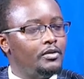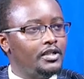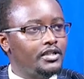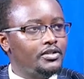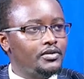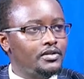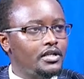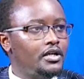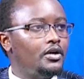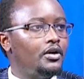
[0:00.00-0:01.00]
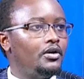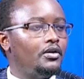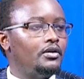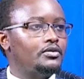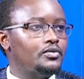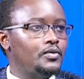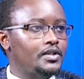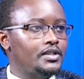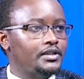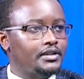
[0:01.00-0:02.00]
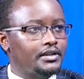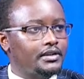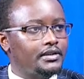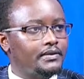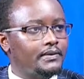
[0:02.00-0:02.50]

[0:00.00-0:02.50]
obligations to do with children.